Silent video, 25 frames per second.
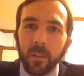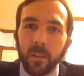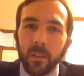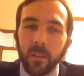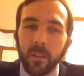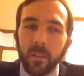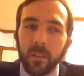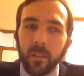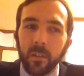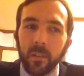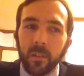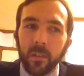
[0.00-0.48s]

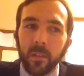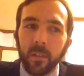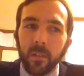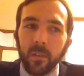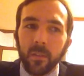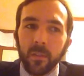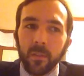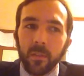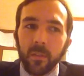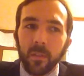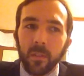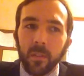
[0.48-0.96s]
and
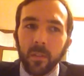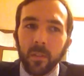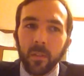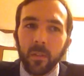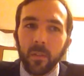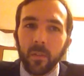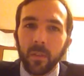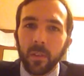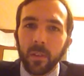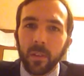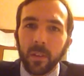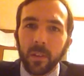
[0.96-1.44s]

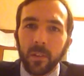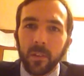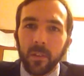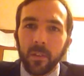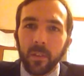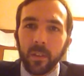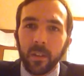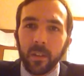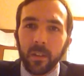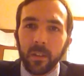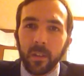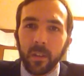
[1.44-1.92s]
do what needs
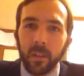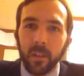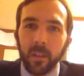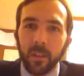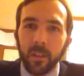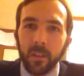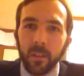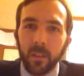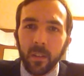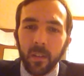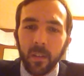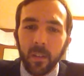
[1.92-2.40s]
to get
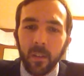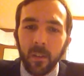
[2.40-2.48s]
done.